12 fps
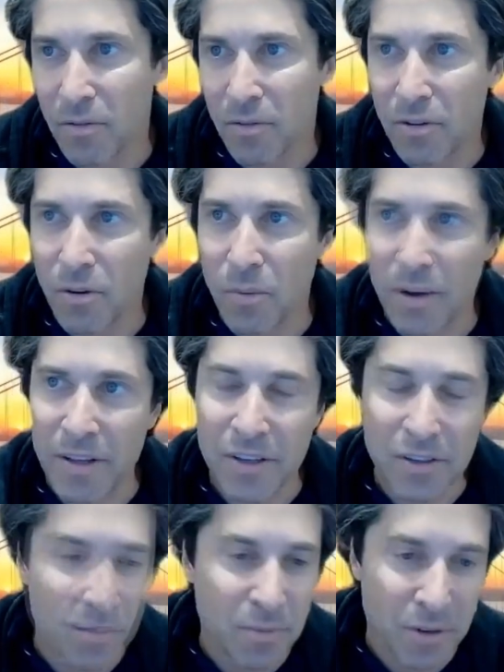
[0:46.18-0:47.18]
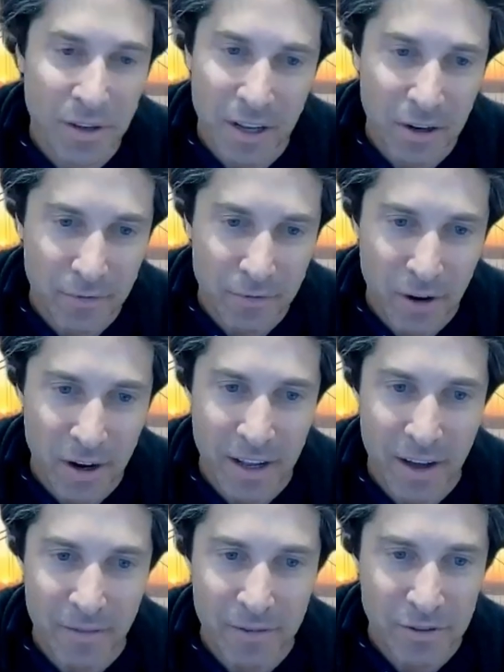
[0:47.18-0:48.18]
what he communicated on Friday?
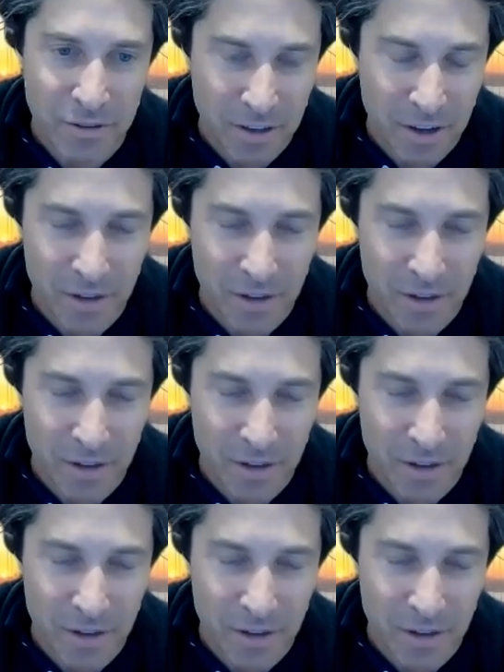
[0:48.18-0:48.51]
Obviously,